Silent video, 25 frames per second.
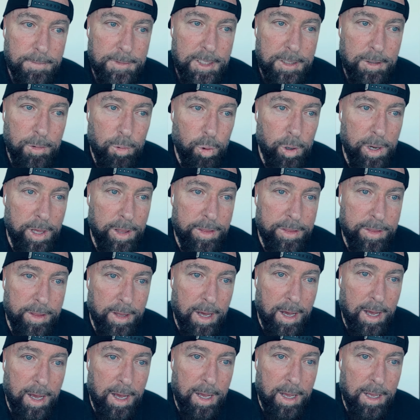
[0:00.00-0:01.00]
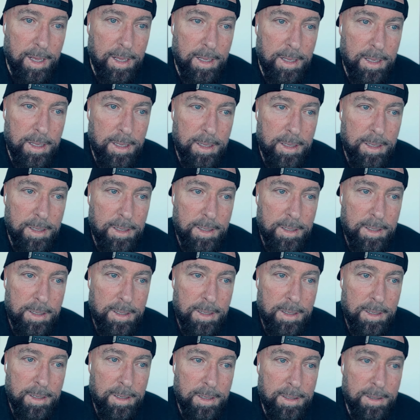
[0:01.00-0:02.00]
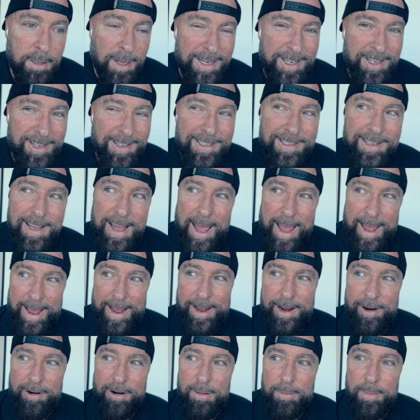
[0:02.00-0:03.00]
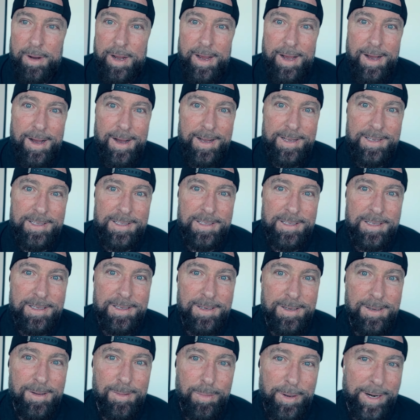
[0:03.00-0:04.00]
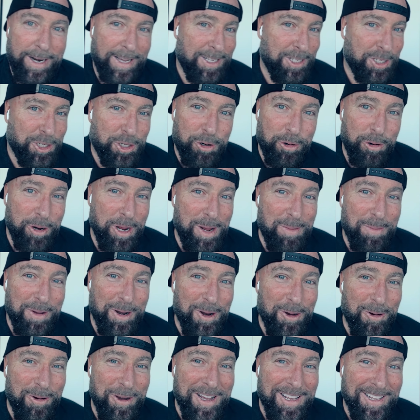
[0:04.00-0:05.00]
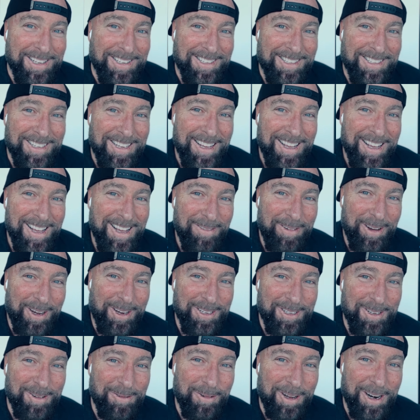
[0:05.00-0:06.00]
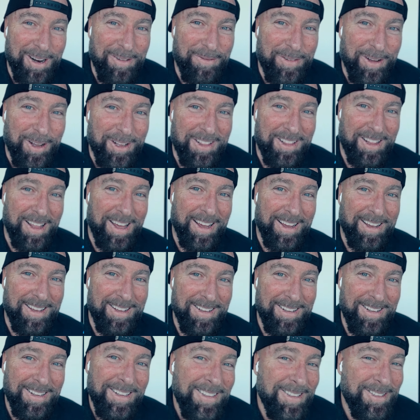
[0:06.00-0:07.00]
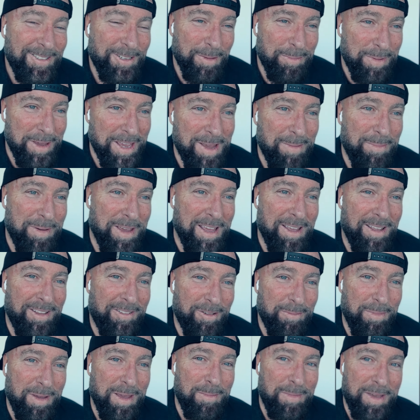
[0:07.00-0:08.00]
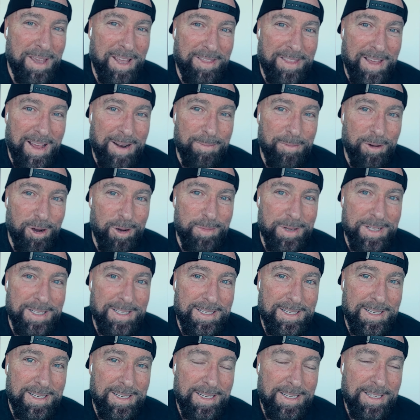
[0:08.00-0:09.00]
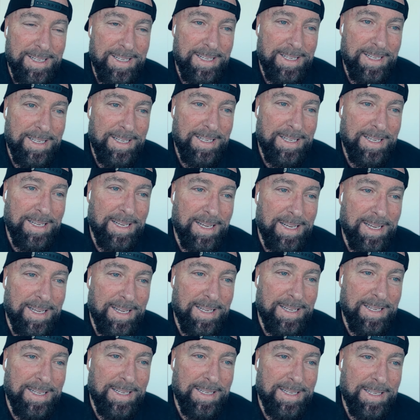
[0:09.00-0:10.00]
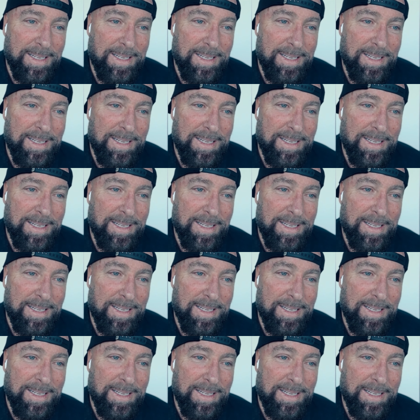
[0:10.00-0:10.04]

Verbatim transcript: with uh, not just anger in my eyes, but extreme annoyance because of what it felt like to be, be to be me at that moment. Uh,